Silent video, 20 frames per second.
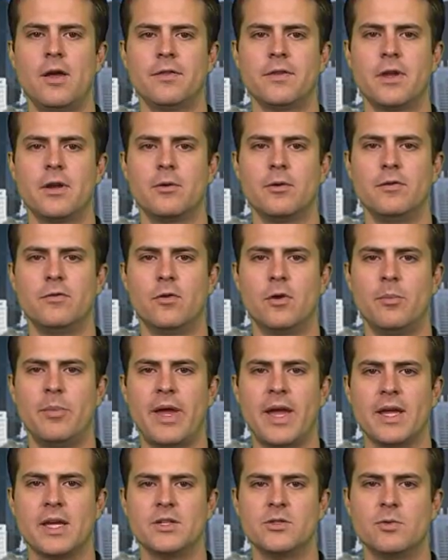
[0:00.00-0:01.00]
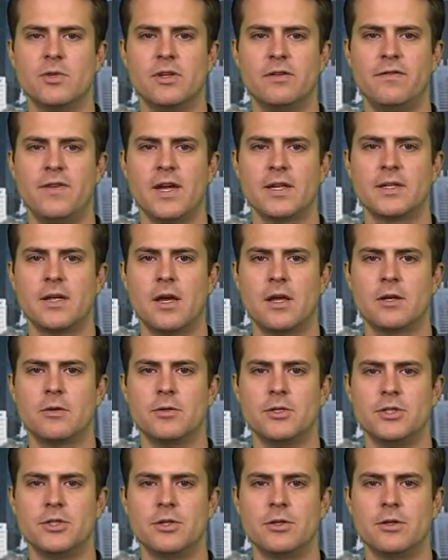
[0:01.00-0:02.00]
healthcare reform package will affect
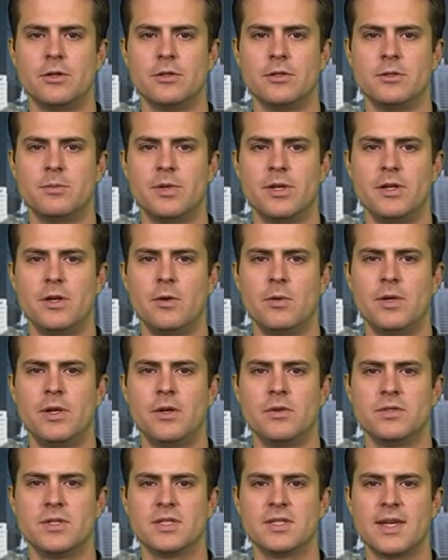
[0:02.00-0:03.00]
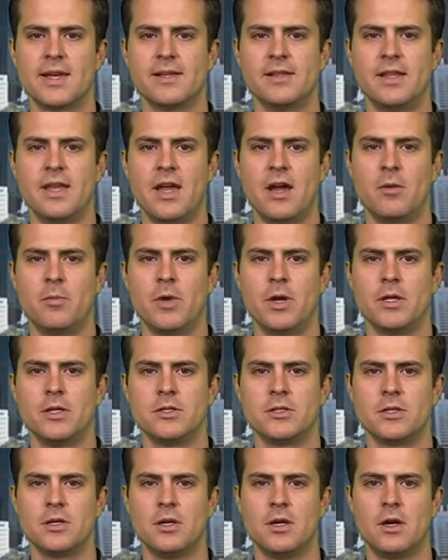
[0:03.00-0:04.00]
auto insurers, but no one knows exactly how
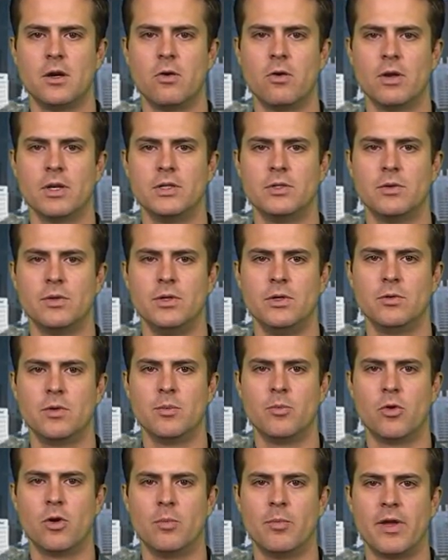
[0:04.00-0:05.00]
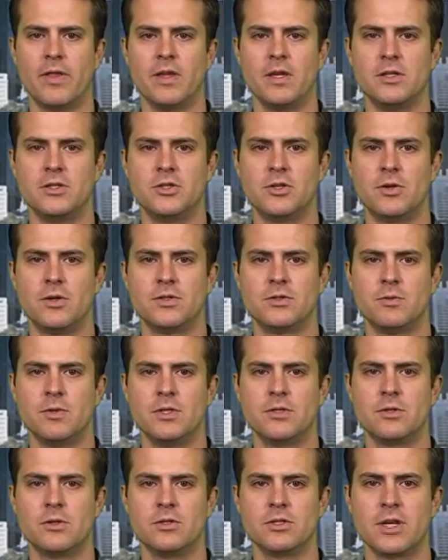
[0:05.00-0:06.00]
much, according to a new report by the Insurance
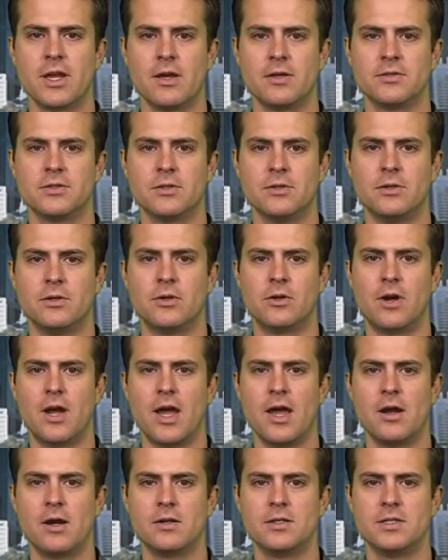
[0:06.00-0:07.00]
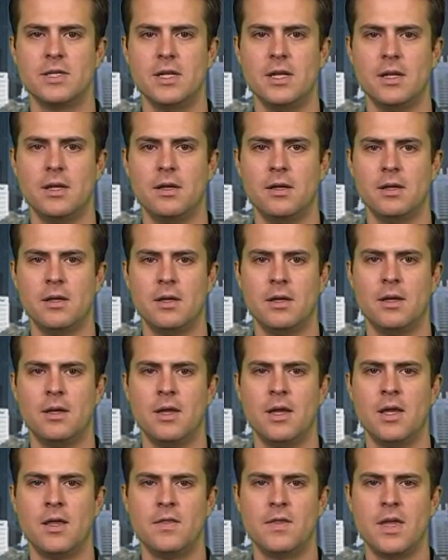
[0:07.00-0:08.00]
Research Council, or IRC.
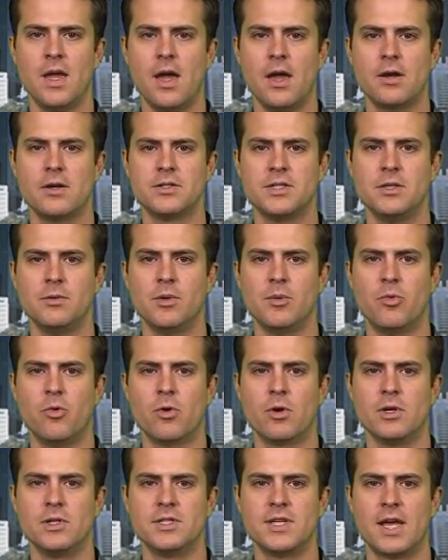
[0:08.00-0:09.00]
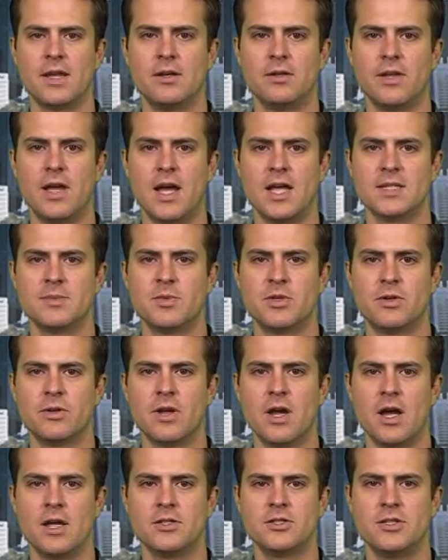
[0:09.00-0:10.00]
The IRC report, titled Hospital
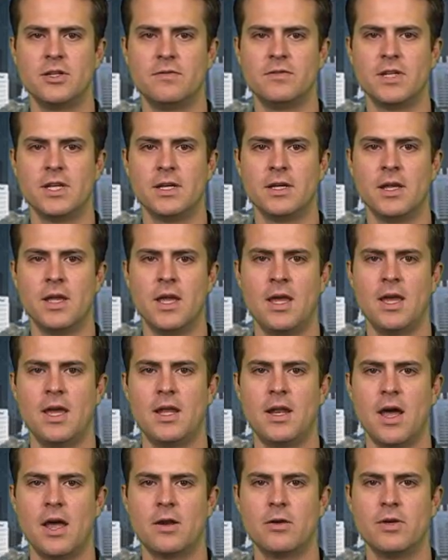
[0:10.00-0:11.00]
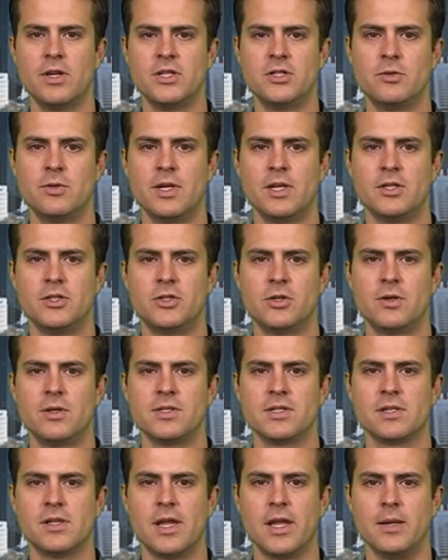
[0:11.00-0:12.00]
Cost Shifting and Auto Injury
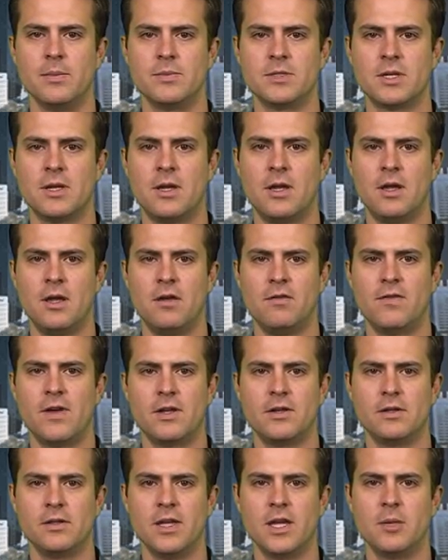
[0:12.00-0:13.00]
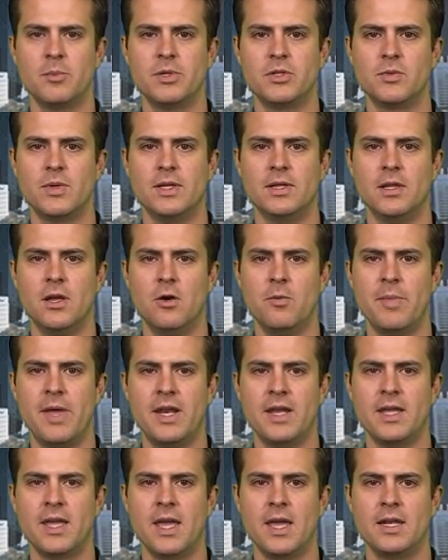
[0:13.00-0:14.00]
Insurance Claims, found a link between low
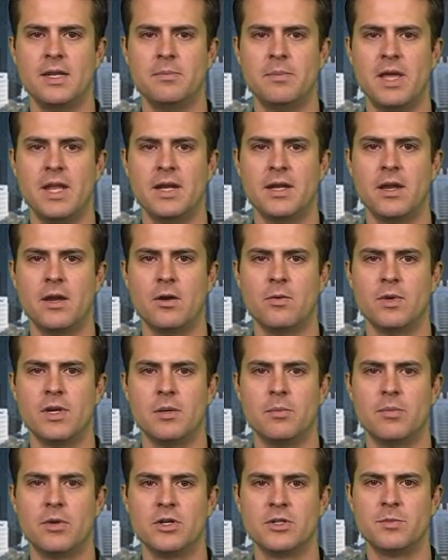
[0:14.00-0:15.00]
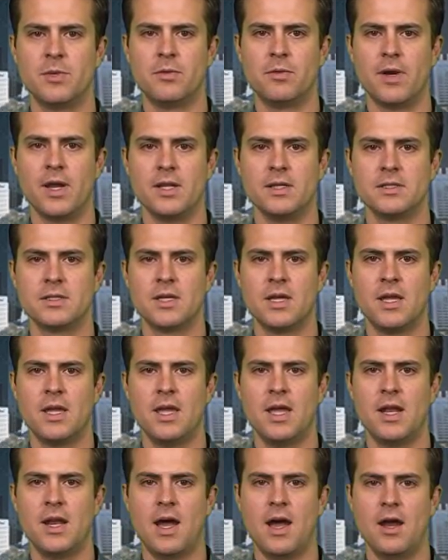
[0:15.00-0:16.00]
Medicaid and Medicare reimbursement rates
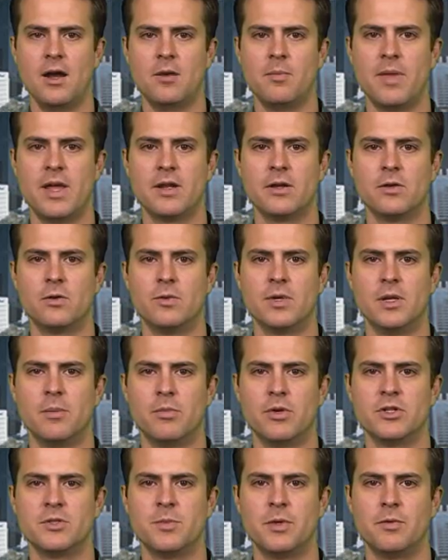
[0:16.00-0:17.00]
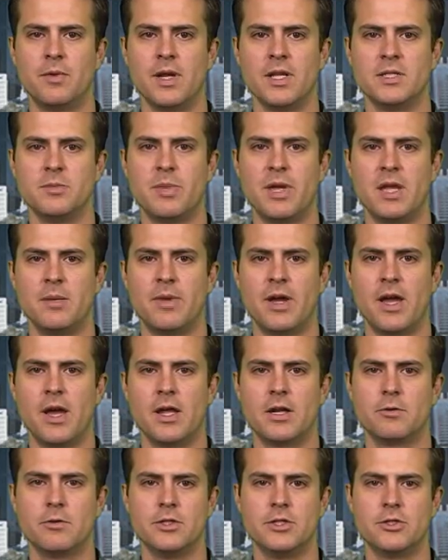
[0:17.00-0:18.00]
and higher medical reimbursement rates paid by
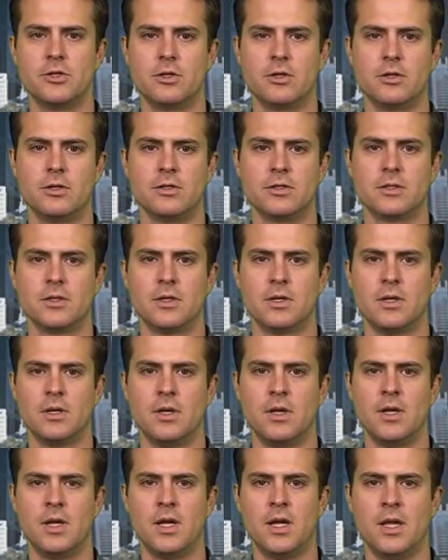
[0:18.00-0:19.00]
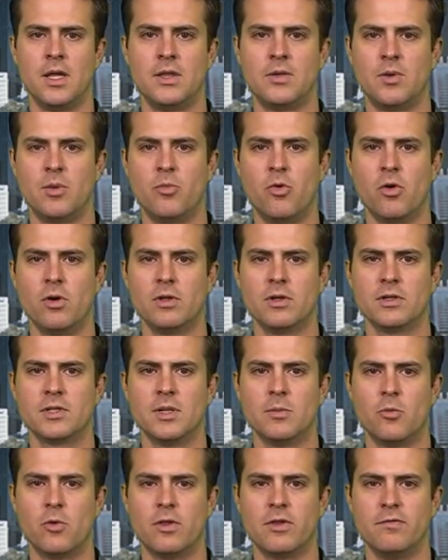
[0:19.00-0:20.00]
auto insurers. The report
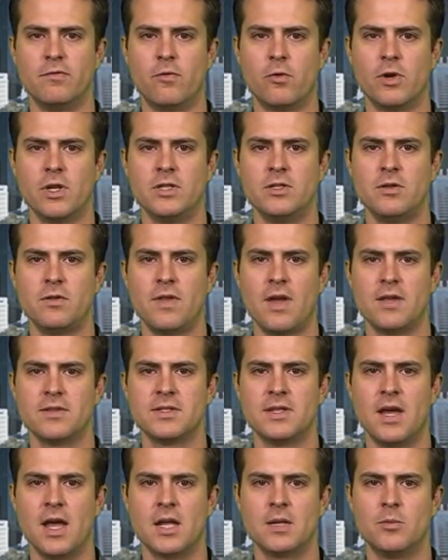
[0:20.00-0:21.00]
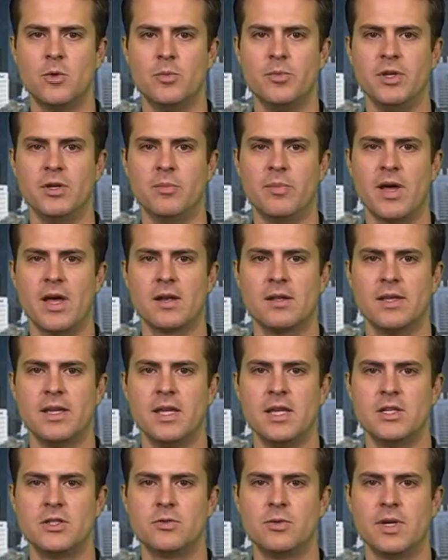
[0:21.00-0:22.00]
looked at more than 42,000 automobile
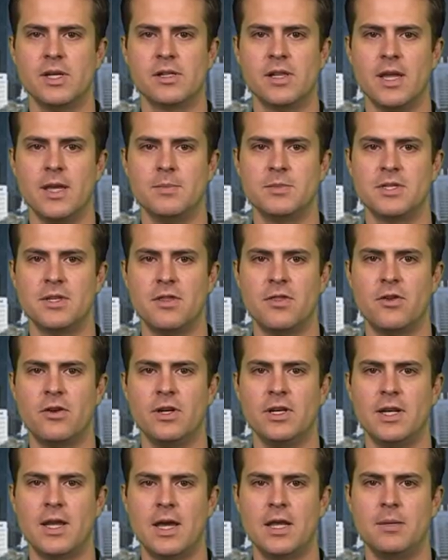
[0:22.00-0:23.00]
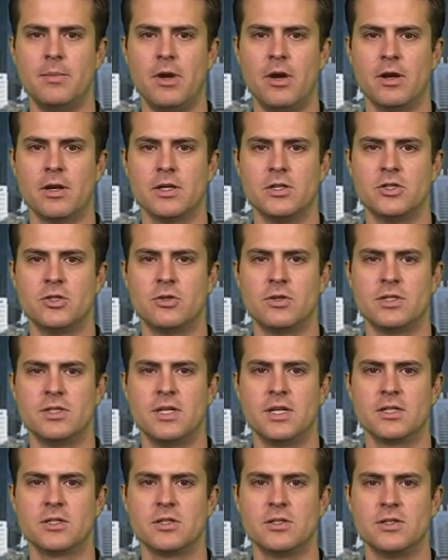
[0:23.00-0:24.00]
bodily injury claims in 39 American
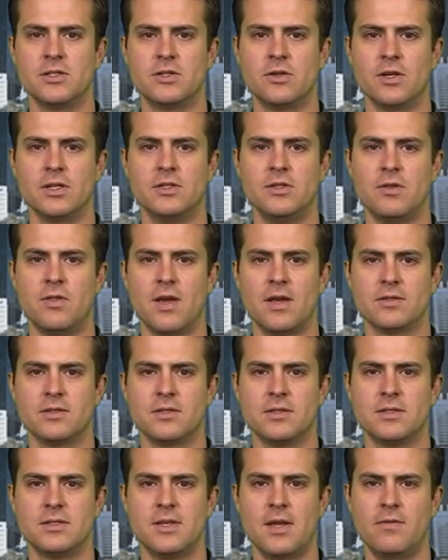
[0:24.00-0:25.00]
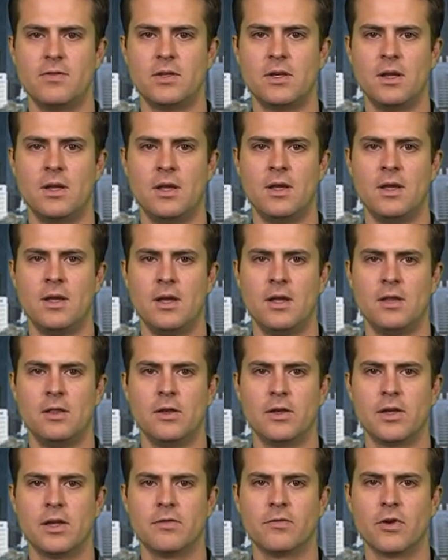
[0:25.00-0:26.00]
jurisdictions during 2007,
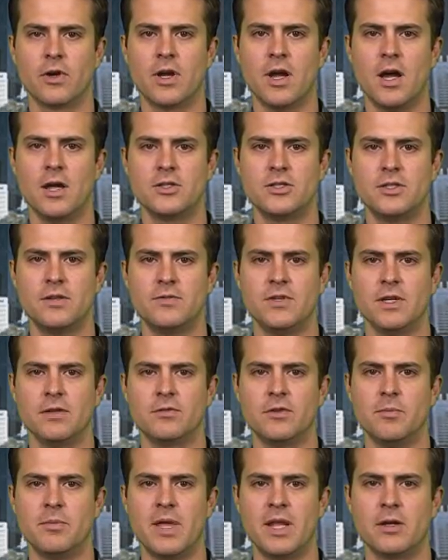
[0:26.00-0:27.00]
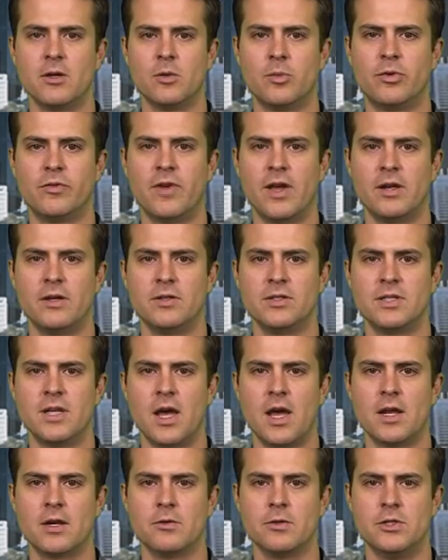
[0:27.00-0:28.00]
looking for cost shifting from medical providers
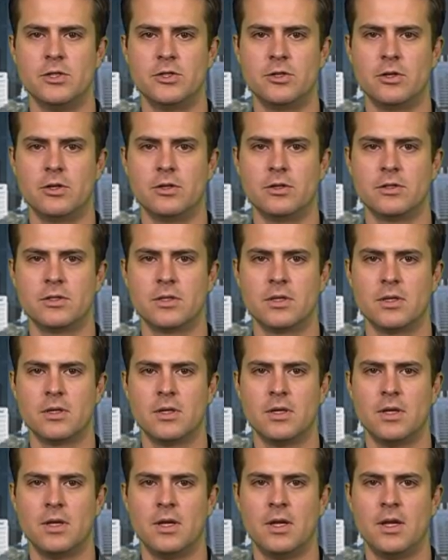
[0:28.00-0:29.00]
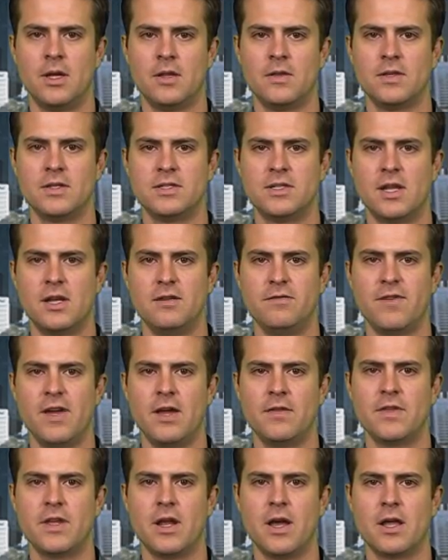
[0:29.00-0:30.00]
to auto insurers. The study
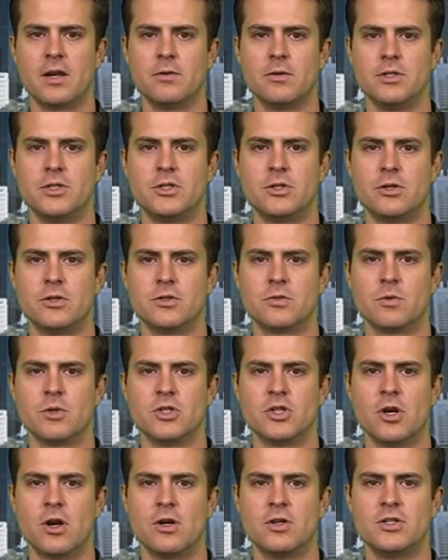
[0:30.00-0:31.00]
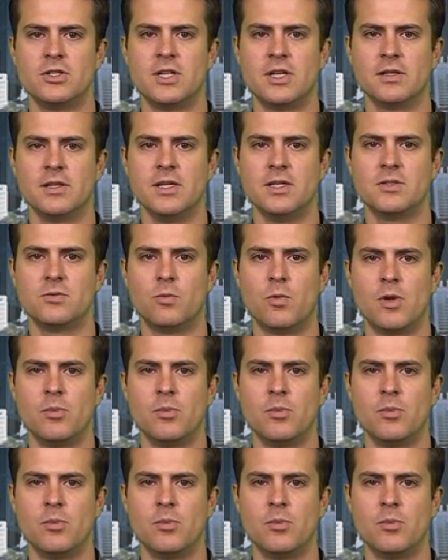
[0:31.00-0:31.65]
found that auto insurers were charged at least